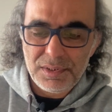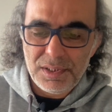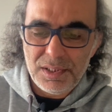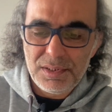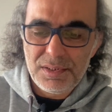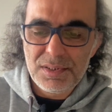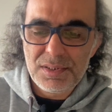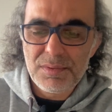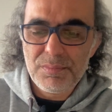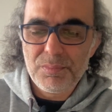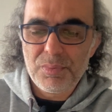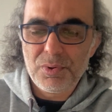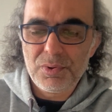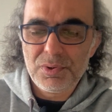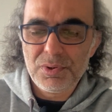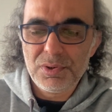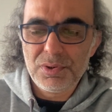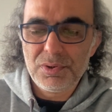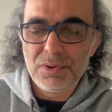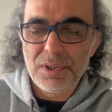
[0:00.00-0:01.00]
It is
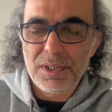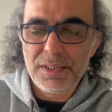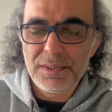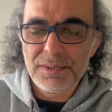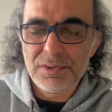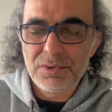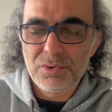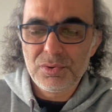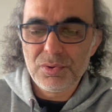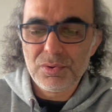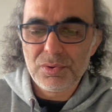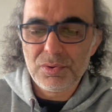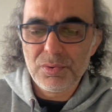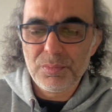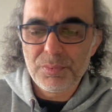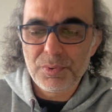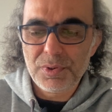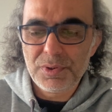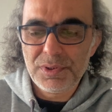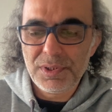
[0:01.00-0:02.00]
important to us to
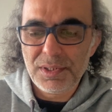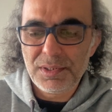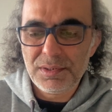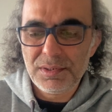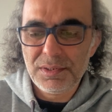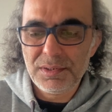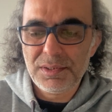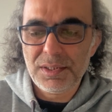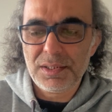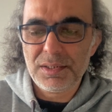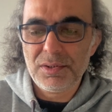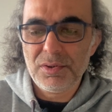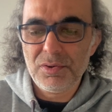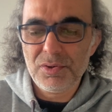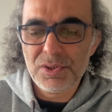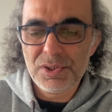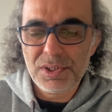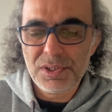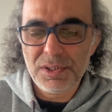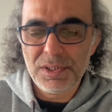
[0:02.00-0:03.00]
protect the
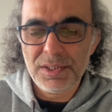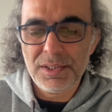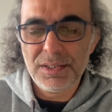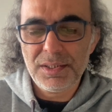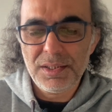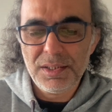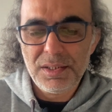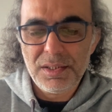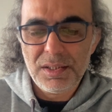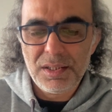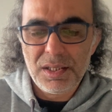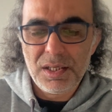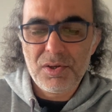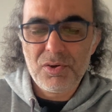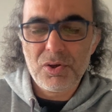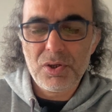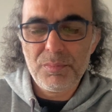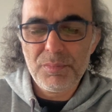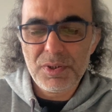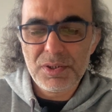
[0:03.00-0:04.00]
technological and
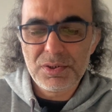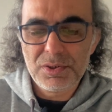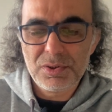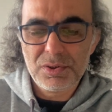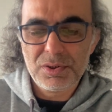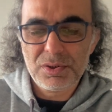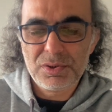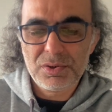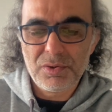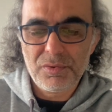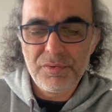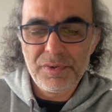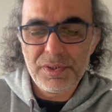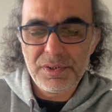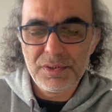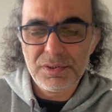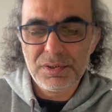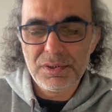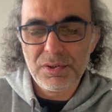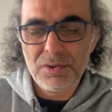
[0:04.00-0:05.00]
economic
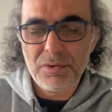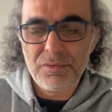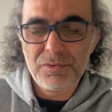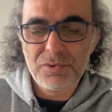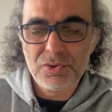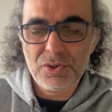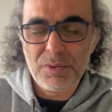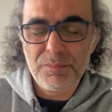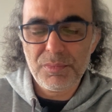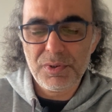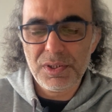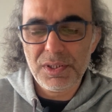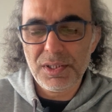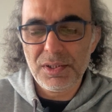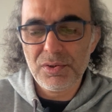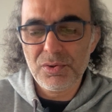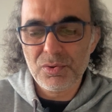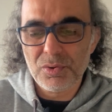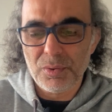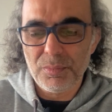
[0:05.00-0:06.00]
sovereignty of Germany
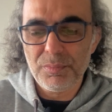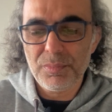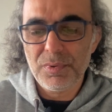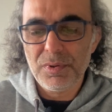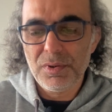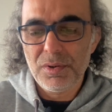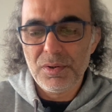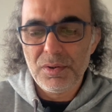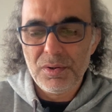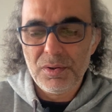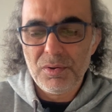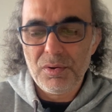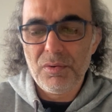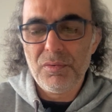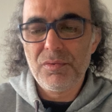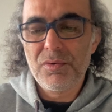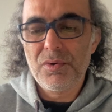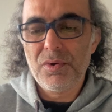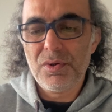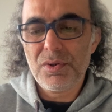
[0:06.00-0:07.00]
and Europe.
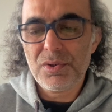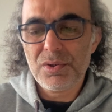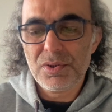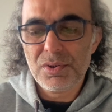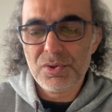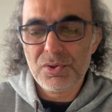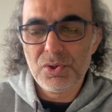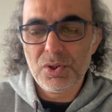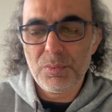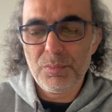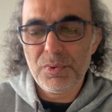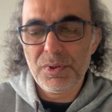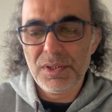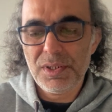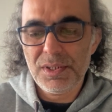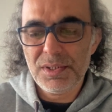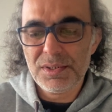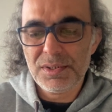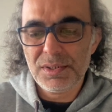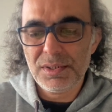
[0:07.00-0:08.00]
Of course, Germany
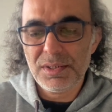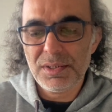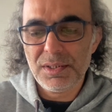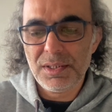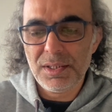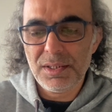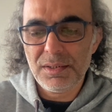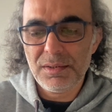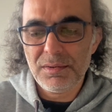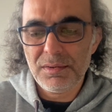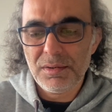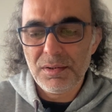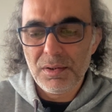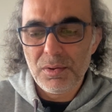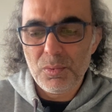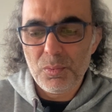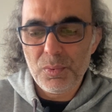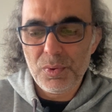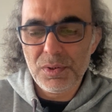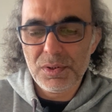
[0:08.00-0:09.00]
is and
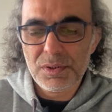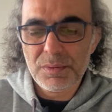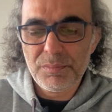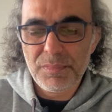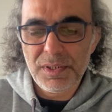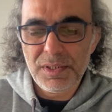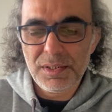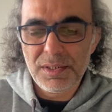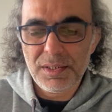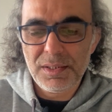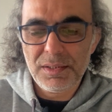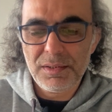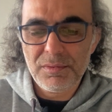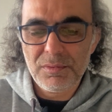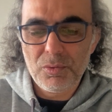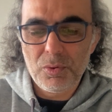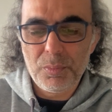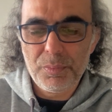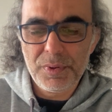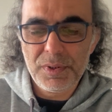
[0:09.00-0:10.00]
will remain an
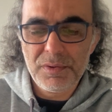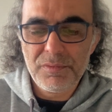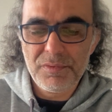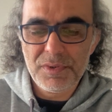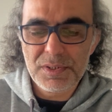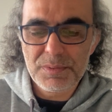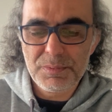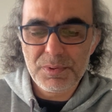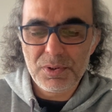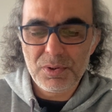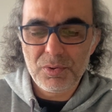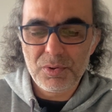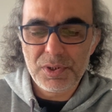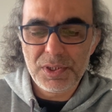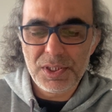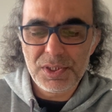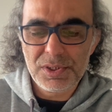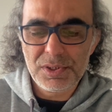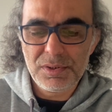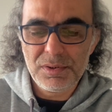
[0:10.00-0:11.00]
open investment
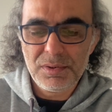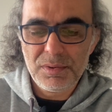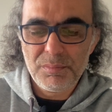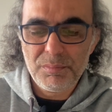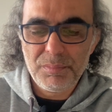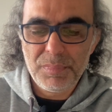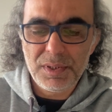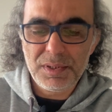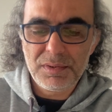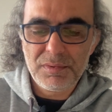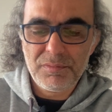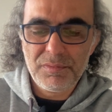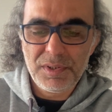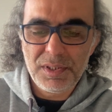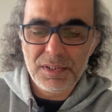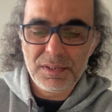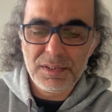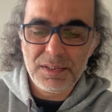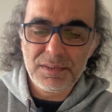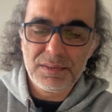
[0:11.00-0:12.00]
location, but we
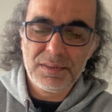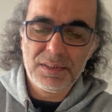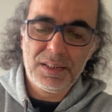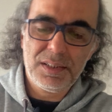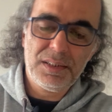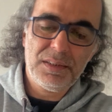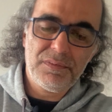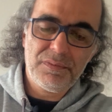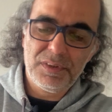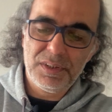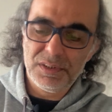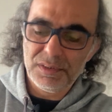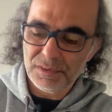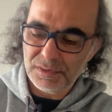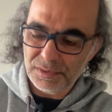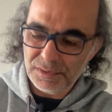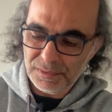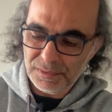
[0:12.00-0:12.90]
are not naive either."